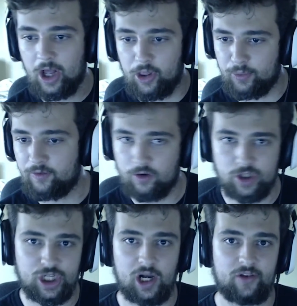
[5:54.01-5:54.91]
3 to 4
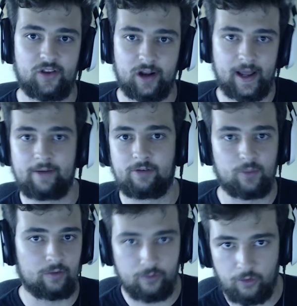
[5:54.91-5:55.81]
shots and a knife on
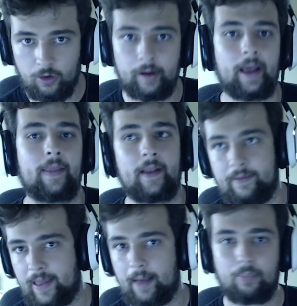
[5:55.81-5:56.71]
round 4, and then at
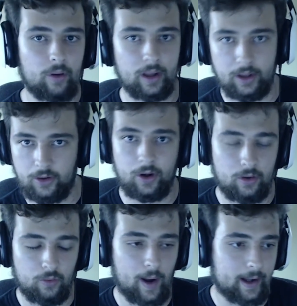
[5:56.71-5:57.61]
that point, you know,
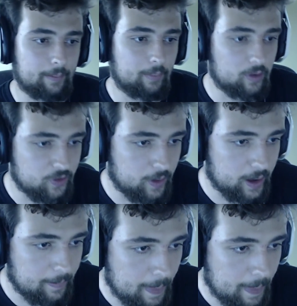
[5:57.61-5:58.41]
you're racking up points already.